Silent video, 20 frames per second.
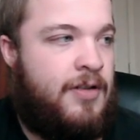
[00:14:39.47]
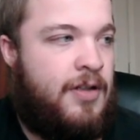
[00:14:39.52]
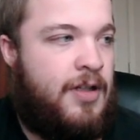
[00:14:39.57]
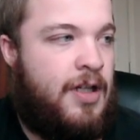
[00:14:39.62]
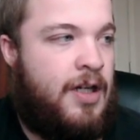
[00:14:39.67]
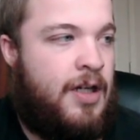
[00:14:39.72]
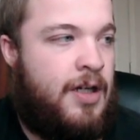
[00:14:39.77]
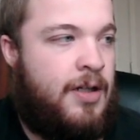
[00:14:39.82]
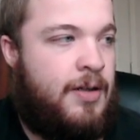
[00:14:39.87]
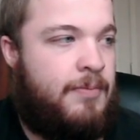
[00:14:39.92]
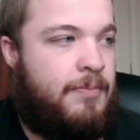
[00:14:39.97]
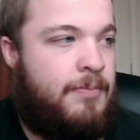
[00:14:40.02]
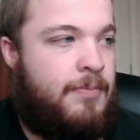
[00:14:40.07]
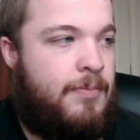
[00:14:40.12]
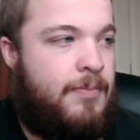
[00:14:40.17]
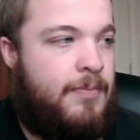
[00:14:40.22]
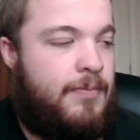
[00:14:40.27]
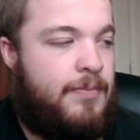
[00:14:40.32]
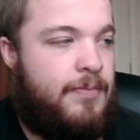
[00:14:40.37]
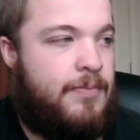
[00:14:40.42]

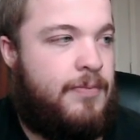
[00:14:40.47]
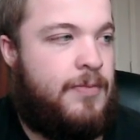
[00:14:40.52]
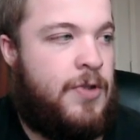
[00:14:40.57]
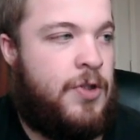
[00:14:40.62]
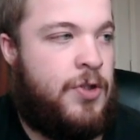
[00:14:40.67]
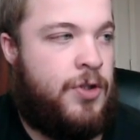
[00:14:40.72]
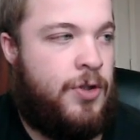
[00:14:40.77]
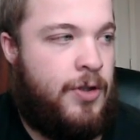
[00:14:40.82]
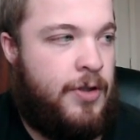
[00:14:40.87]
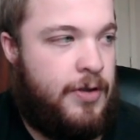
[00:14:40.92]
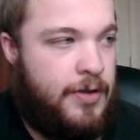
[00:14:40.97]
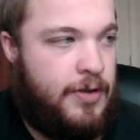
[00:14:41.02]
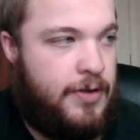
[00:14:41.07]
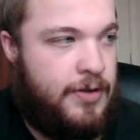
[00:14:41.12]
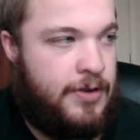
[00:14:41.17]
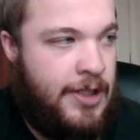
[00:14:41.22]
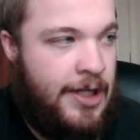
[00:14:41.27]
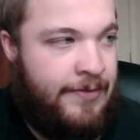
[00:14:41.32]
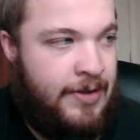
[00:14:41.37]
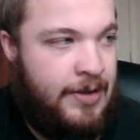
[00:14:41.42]
You took
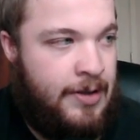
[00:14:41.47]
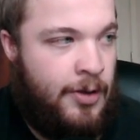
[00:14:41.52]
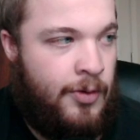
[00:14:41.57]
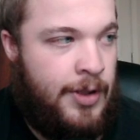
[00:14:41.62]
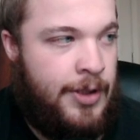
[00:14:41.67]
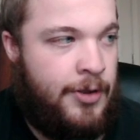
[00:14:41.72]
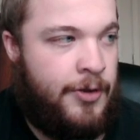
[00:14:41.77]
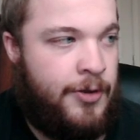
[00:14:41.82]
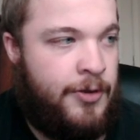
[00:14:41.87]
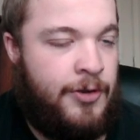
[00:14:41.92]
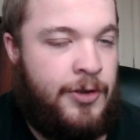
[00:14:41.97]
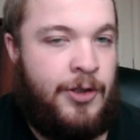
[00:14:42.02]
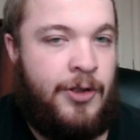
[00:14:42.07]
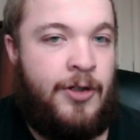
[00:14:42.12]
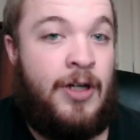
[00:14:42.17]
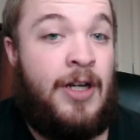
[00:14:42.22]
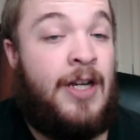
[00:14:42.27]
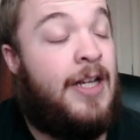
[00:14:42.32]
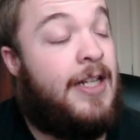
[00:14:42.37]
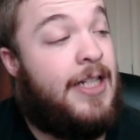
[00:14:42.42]
Devin Lloyd
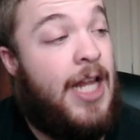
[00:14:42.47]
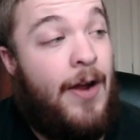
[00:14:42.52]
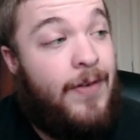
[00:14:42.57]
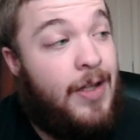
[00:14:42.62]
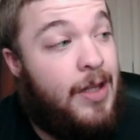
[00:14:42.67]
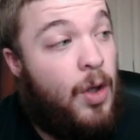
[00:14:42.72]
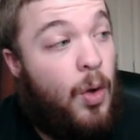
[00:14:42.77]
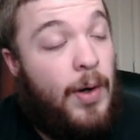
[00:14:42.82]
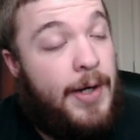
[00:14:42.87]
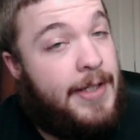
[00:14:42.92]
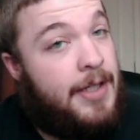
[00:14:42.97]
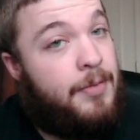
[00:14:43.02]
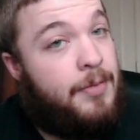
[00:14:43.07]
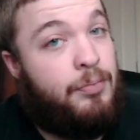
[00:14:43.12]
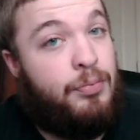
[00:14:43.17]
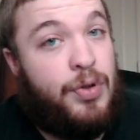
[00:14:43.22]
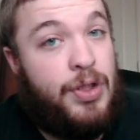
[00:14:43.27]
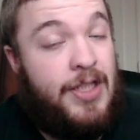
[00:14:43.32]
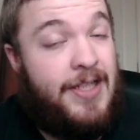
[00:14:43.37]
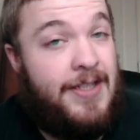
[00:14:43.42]
earlier. Devin Lloyd can
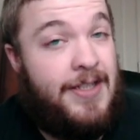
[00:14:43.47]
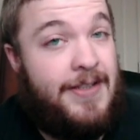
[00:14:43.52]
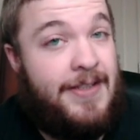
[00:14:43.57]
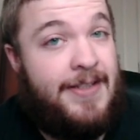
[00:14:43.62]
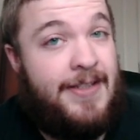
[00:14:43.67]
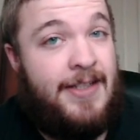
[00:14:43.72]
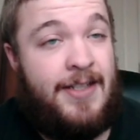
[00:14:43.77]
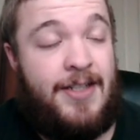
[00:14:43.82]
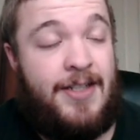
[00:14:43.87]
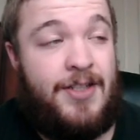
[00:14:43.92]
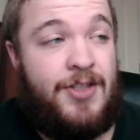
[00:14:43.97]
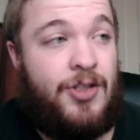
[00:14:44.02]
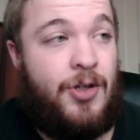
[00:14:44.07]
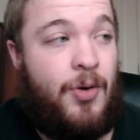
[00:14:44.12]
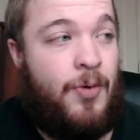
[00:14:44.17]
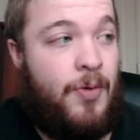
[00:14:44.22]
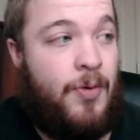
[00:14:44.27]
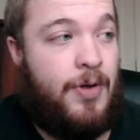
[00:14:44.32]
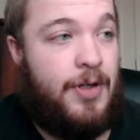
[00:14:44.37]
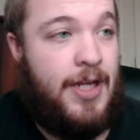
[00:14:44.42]
blitz,
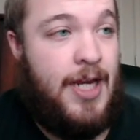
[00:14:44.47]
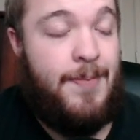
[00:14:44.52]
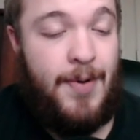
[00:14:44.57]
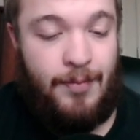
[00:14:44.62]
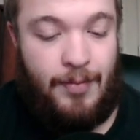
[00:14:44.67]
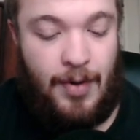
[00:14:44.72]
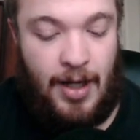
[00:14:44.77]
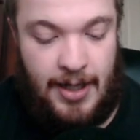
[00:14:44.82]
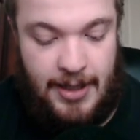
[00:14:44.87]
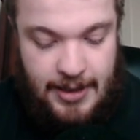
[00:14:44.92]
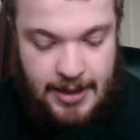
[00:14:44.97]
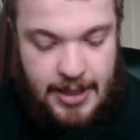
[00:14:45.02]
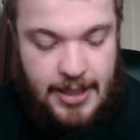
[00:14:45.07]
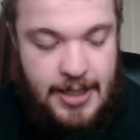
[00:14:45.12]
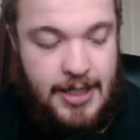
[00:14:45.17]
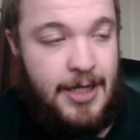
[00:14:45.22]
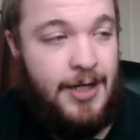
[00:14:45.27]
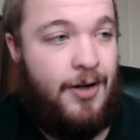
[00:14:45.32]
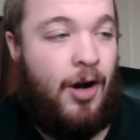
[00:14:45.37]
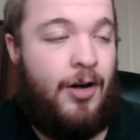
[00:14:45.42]
so keep in mind, he
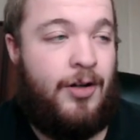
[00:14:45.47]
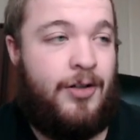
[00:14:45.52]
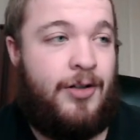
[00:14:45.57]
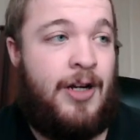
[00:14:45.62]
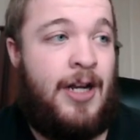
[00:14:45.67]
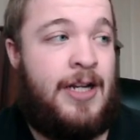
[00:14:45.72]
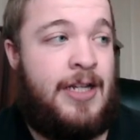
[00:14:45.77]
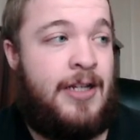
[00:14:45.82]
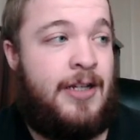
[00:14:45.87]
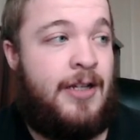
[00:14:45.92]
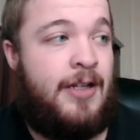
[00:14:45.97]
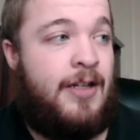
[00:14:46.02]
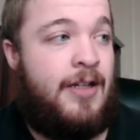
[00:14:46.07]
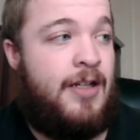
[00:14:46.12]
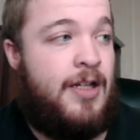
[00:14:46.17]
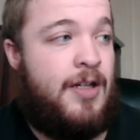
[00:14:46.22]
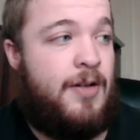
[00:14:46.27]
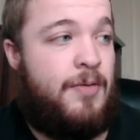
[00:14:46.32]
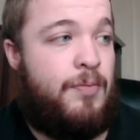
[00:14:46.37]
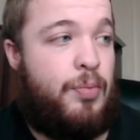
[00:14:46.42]
can already
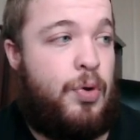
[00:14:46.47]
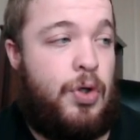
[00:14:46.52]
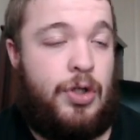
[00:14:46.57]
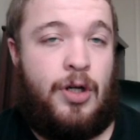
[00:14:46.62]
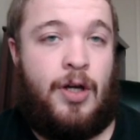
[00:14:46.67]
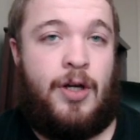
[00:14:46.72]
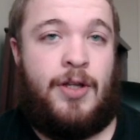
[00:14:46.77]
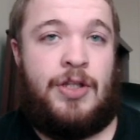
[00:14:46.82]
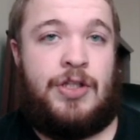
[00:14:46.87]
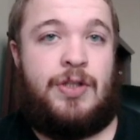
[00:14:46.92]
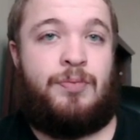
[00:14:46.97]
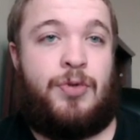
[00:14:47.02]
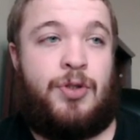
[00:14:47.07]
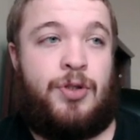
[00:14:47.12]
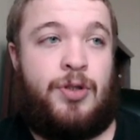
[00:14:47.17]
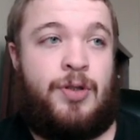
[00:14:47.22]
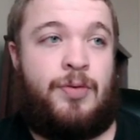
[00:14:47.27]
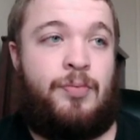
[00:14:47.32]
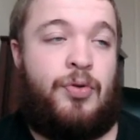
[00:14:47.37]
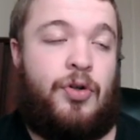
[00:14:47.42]
put on some
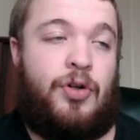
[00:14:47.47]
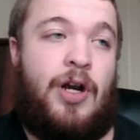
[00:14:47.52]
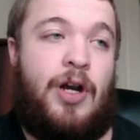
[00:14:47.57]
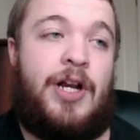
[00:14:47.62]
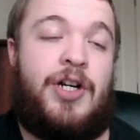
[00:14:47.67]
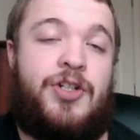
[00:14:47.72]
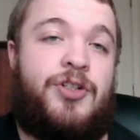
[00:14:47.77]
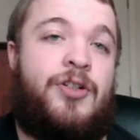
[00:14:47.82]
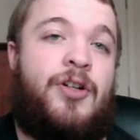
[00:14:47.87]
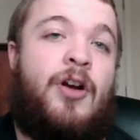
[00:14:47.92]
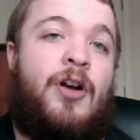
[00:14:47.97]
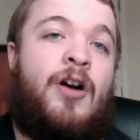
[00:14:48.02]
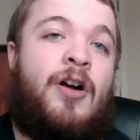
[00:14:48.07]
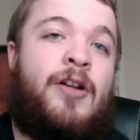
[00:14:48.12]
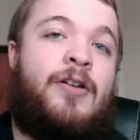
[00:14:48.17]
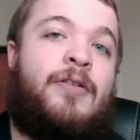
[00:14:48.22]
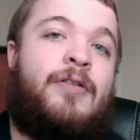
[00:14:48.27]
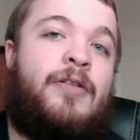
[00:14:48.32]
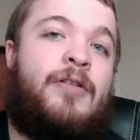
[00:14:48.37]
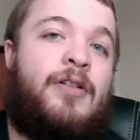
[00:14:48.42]
good pressure
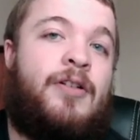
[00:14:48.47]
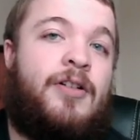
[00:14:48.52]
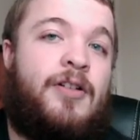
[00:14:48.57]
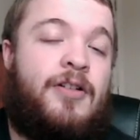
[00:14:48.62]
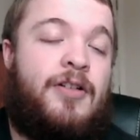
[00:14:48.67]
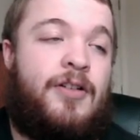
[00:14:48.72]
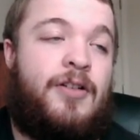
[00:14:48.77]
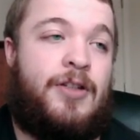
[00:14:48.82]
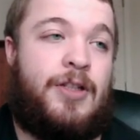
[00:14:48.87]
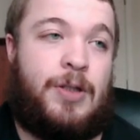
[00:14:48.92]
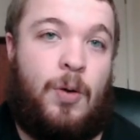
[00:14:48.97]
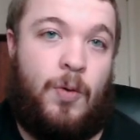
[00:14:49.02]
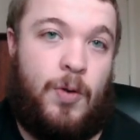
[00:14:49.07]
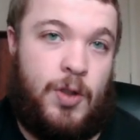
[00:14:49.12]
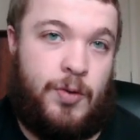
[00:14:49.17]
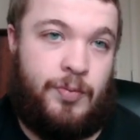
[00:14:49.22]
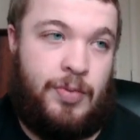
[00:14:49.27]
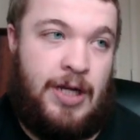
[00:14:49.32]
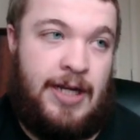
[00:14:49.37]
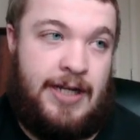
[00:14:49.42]
on the
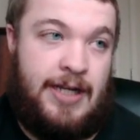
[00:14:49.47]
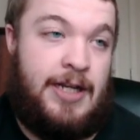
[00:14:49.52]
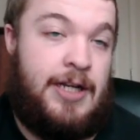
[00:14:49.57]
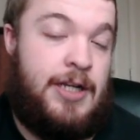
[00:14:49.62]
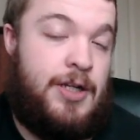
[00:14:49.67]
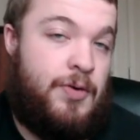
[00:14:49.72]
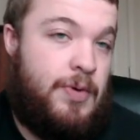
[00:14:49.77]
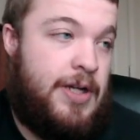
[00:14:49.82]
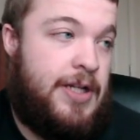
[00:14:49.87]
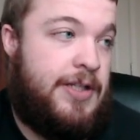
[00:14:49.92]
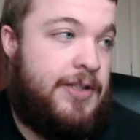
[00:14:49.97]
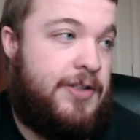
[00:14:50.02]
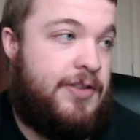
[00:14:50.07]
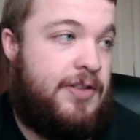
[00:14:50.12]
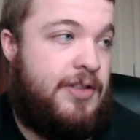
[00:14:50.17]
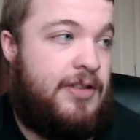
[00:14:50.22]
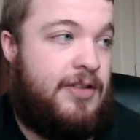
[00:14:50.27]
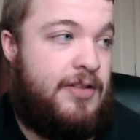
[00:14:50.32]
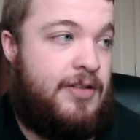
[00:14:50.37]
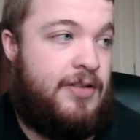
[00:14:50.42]
quarterback
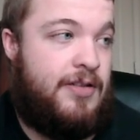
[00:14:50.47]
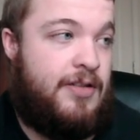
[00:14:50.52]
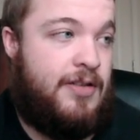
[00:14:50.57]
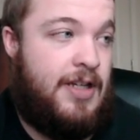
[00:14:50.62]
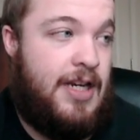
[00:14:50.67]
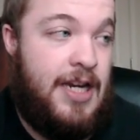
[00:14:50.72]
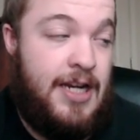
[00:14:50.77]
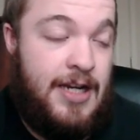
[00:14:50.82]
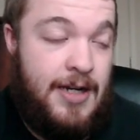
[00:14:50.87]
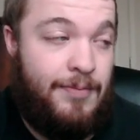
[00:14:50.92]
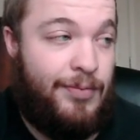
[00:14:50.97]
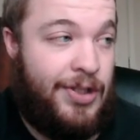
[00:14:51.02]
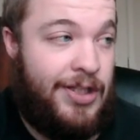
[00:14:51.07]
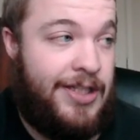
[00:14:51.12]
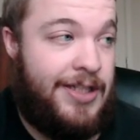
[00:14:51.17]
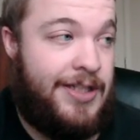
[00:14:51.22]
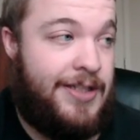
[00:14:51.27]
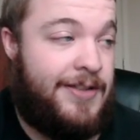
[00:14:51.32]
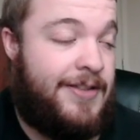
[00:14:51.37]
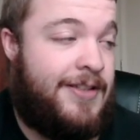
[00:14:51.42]
anyways. He can
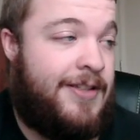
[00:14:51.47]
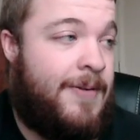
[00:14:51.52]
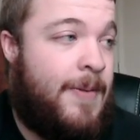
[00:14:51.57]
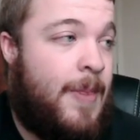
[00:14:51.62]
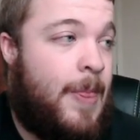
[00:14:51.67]
blitz.